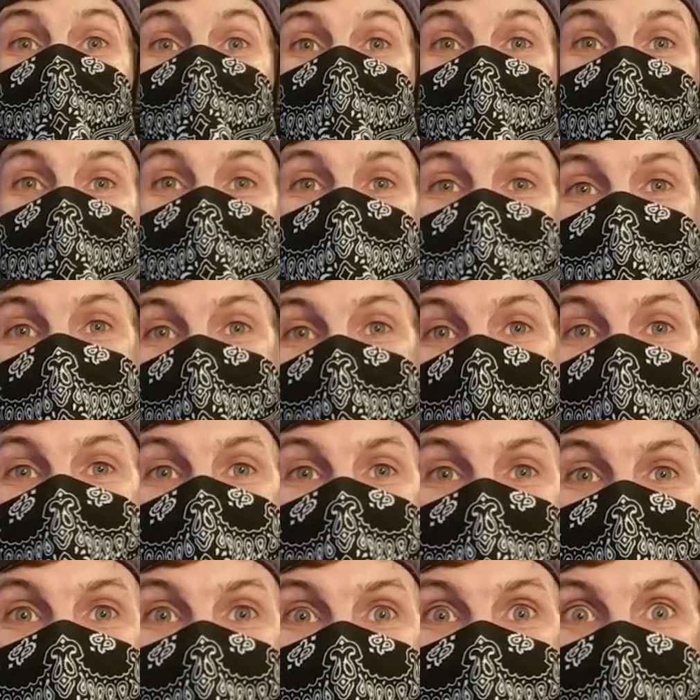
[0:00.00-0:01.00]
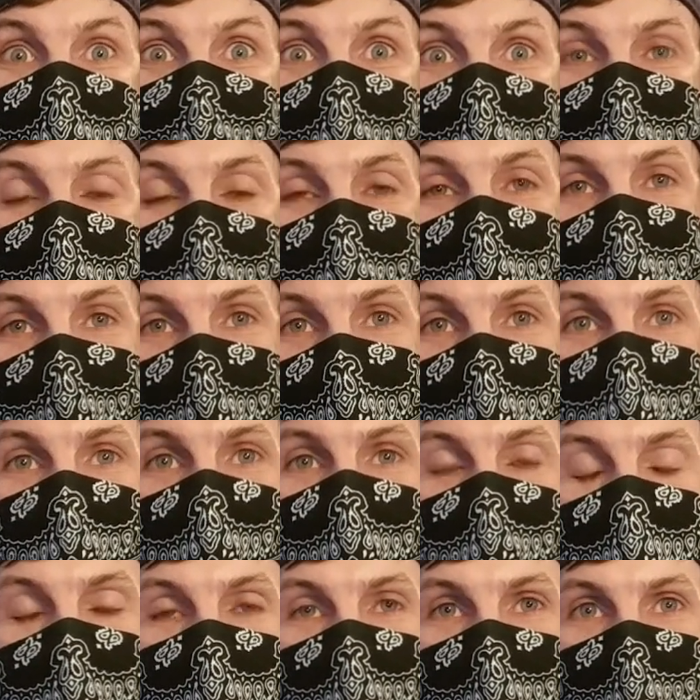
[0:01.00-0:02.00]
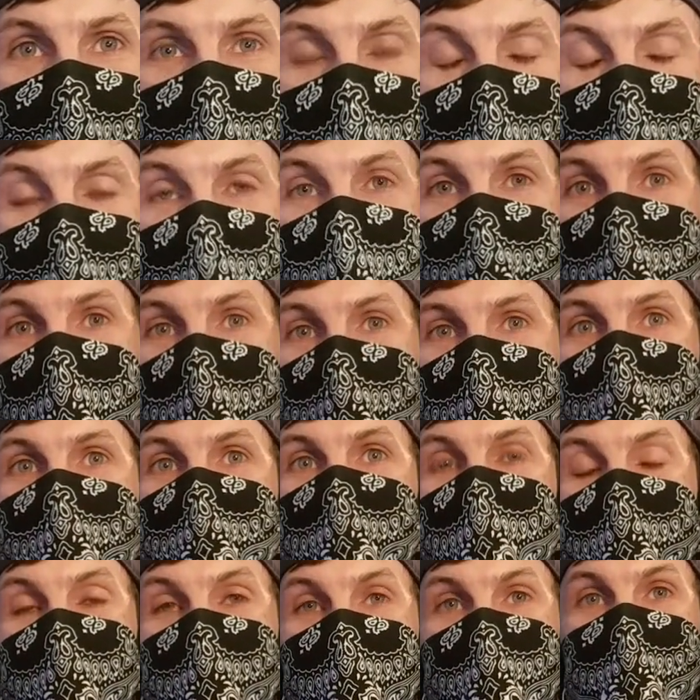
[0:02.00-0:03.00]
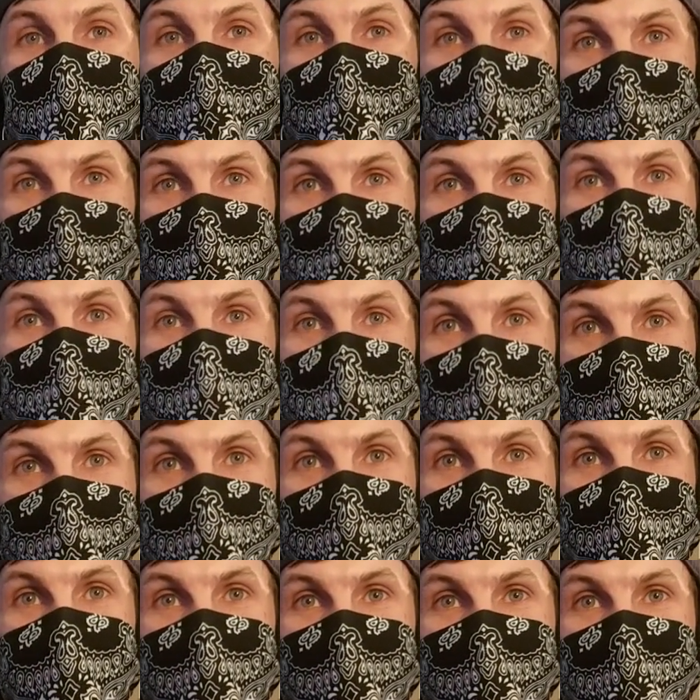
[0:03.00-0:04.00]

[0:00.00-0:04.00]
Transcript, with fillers: Oh my god. Holy shit.